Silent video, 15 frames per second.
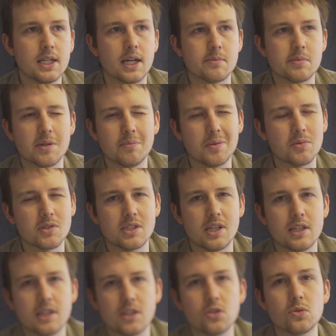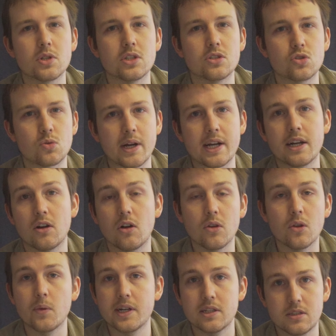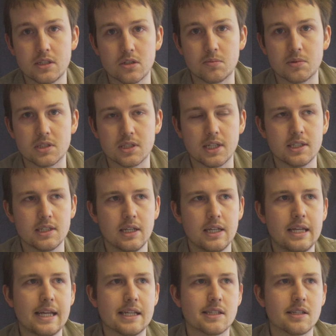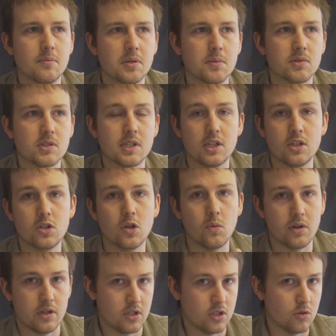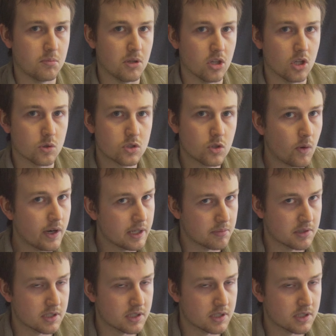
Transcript: Um, some people say that you can drain it all the way to zero percent, and some people say you don't want to go below twenty